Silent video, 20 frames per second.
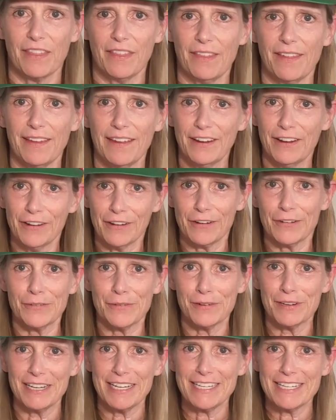They're
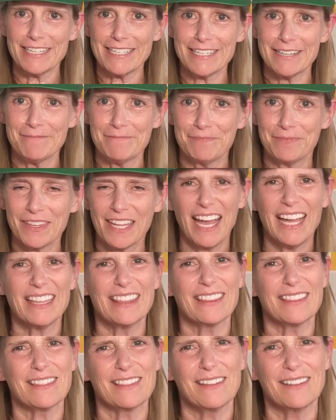great.
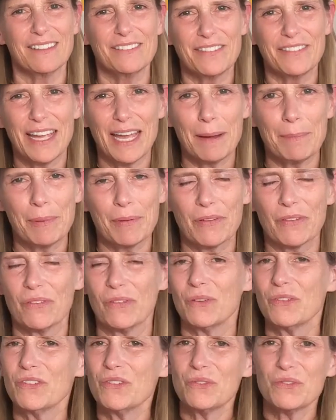I love apples,
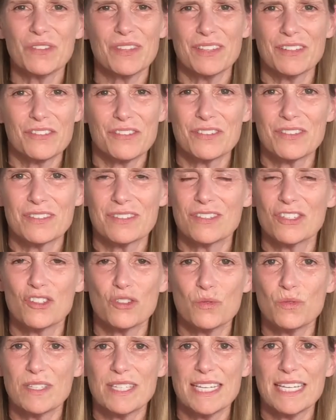don't you? They're just
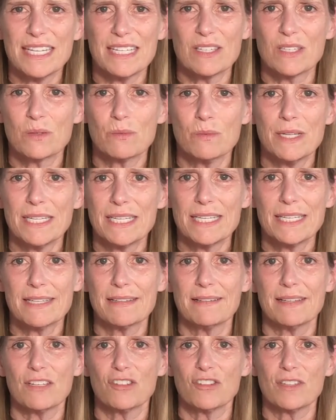juicy and sweet and
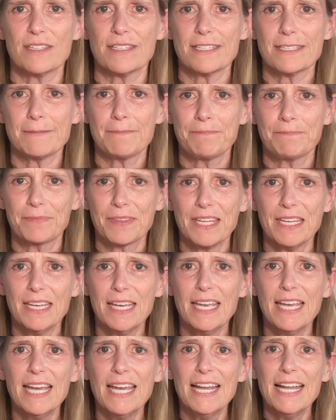delicious.
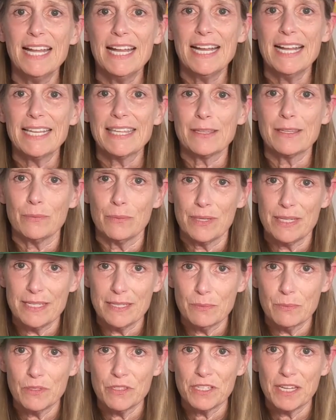The
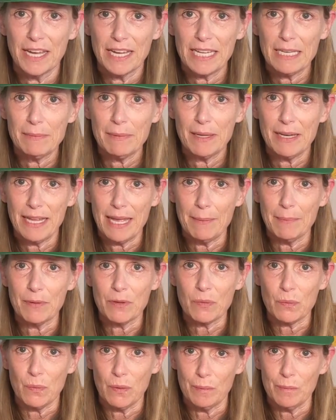reason we're talking about
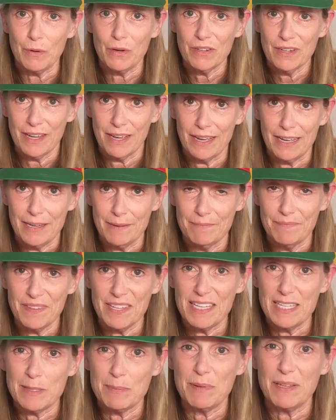apples one more time
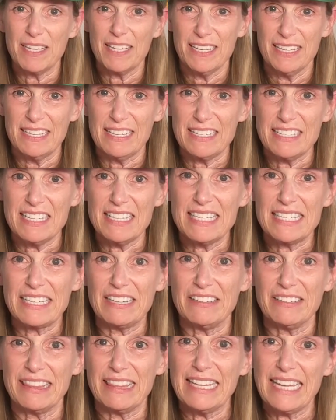is because it's
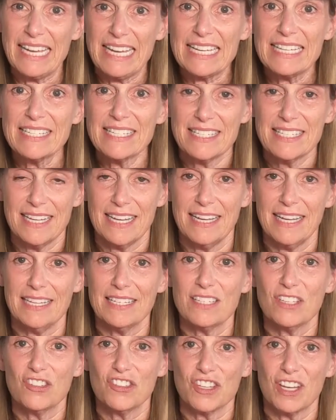our last
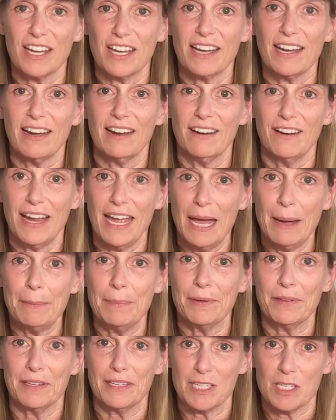day to check our
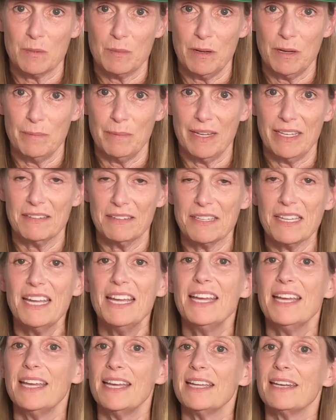apple experiment.
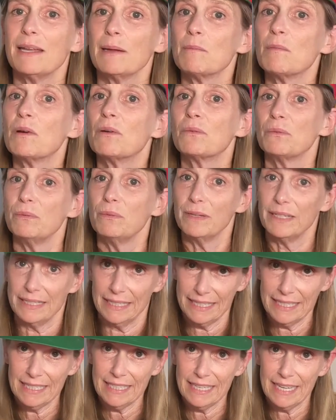And I'm
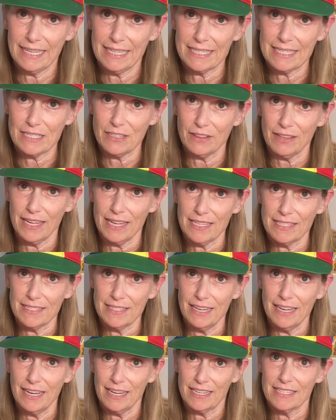really glad it's our last
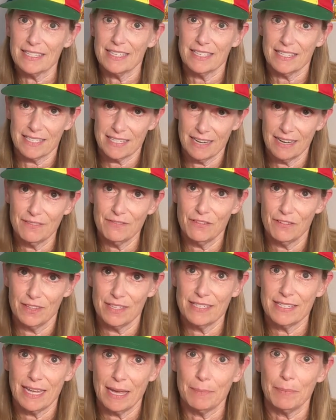day because it's time for
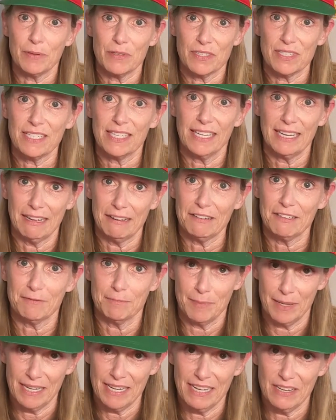these apples to get out of
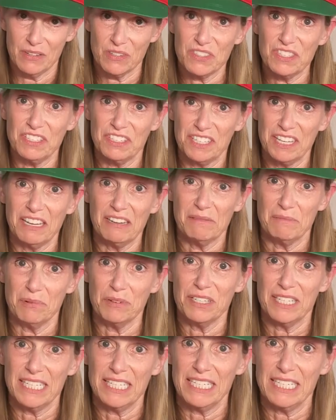my house. They're getting
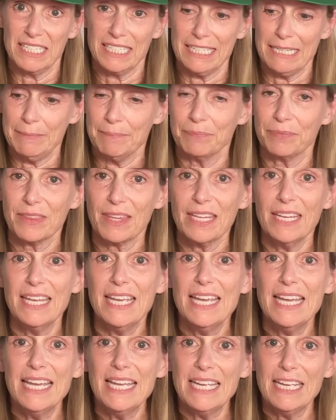pretty yucky.
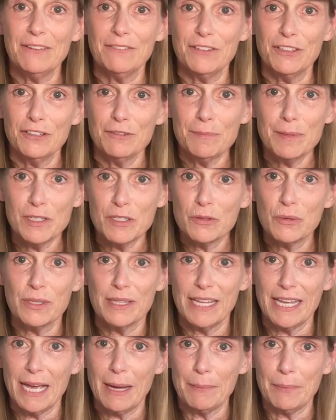If you've been doing
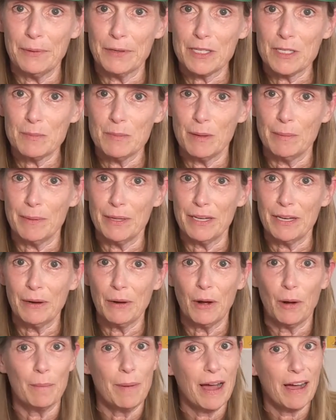the apple experiment at
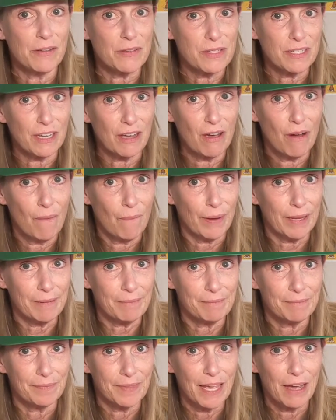home, how's it
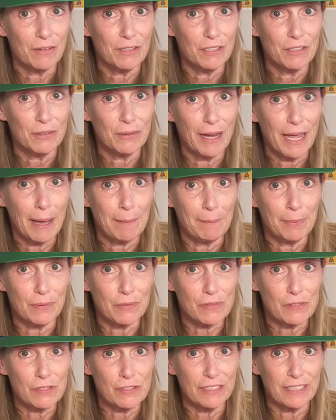going? How do your
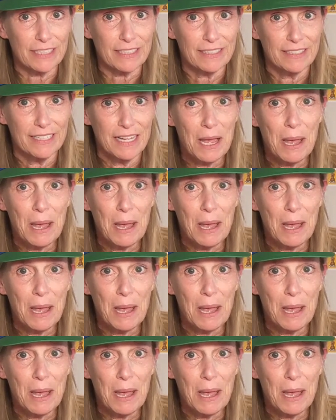apples look?